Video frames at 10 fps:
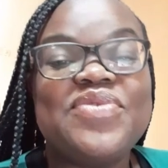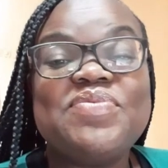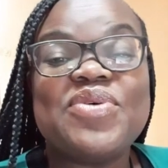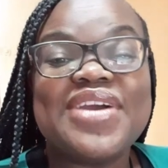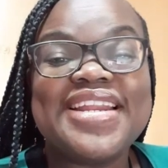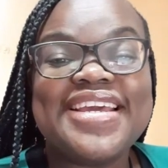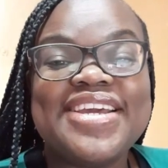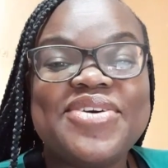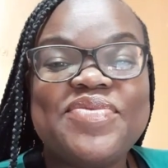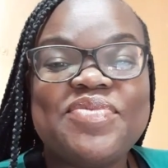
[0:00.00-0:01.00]

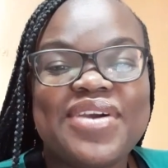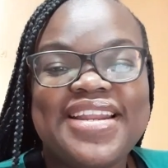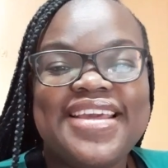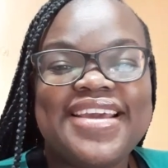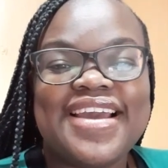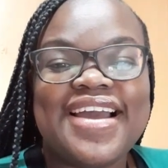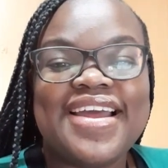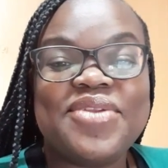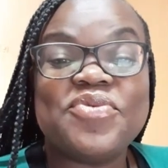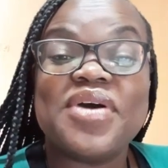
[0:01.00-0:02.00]
good morning,
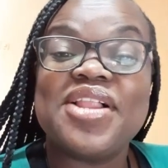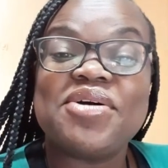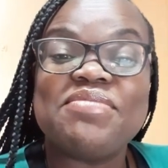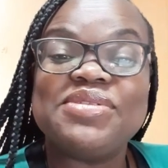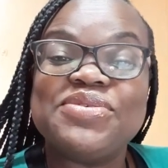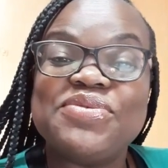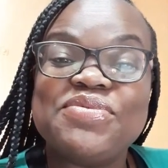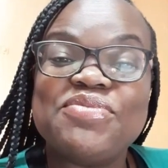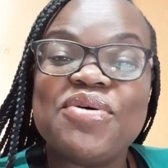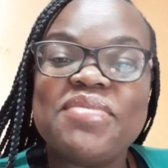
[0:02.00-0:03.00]
and welcome to
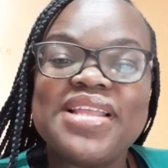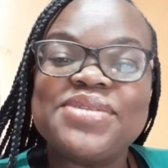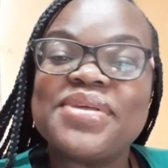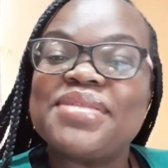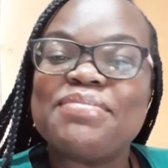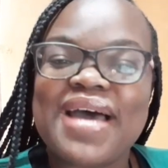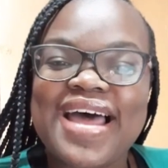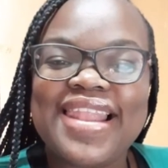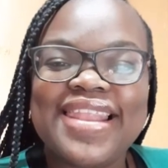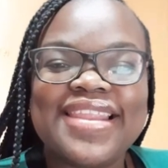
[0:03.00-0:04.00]
Moments with
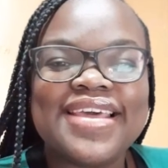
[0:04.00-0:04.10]
Mal.